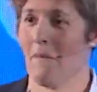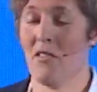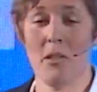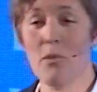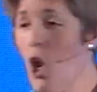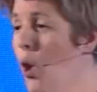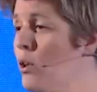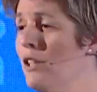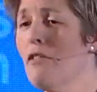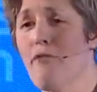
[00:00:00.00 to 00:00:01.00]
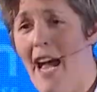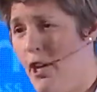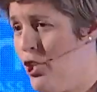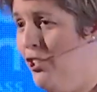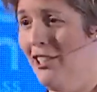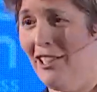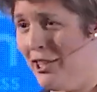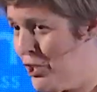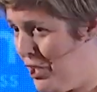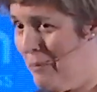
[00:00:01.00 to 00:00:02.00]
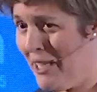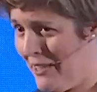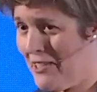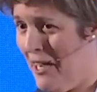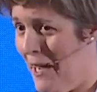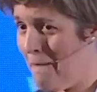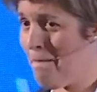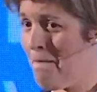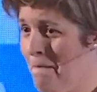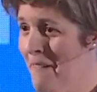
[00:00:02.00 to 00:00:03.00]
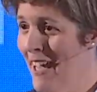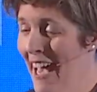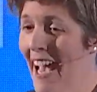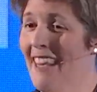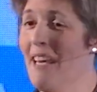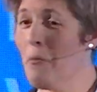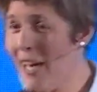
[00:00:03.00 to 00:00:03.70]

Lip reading: It seemed totally rational and legitimate at the time. And then